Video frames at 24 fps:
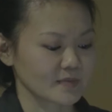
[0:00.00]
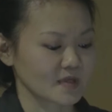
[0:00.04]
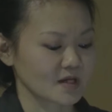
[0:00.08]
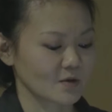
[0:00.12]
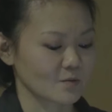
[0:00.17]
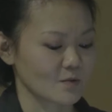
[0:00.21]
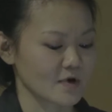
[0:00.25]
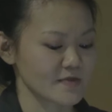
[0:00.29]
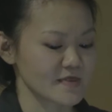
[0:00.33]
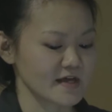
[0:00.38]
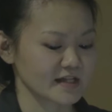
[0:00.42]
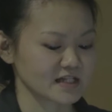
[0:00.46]

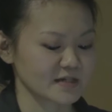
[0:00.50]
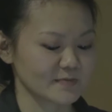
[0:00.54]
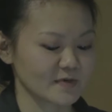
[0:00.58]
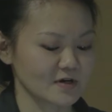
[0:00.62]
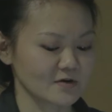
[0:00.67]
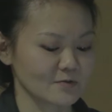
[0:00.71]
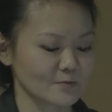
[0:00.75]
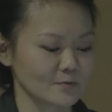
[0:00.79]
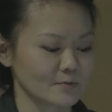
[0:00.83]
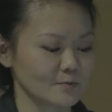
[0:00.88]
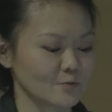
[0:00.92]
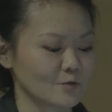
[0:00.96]
One that's
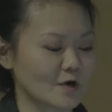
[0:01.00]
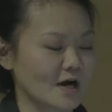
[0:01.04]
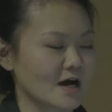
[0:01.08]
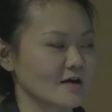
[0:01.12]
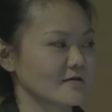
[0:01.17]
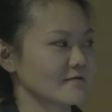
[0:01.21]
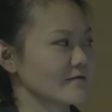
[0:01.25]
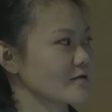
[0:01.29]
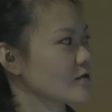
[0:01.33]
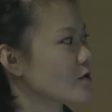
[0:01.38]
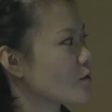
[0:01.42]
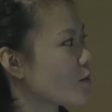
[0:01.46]
been
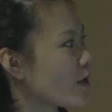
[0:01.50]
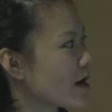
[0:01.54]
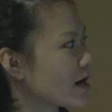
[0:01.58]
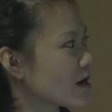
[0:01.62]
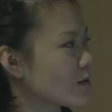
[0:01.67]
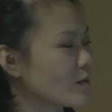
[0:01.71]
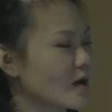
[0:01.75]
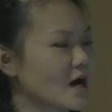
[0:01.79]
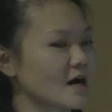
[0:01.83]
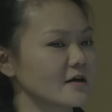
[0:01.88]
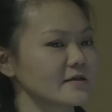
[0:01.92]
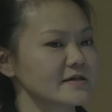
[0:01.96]
around for quite
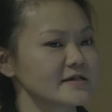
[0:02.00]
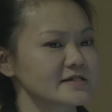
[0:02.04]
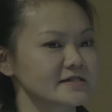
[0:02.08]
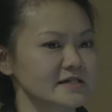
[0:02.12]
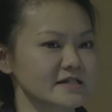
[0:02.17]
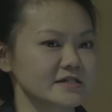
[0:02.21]
a while is